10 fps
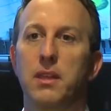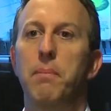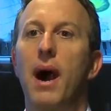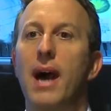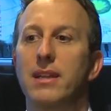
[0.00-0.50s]

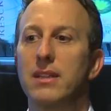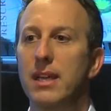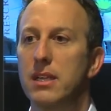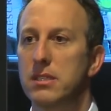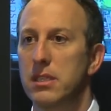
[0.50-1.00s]
pot
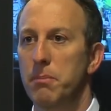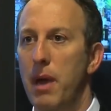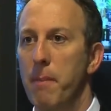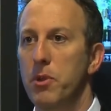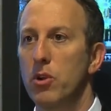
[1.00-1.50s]
elitist and the
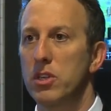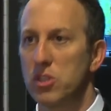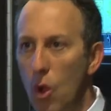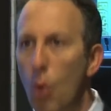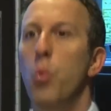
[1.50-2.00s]
pot purist,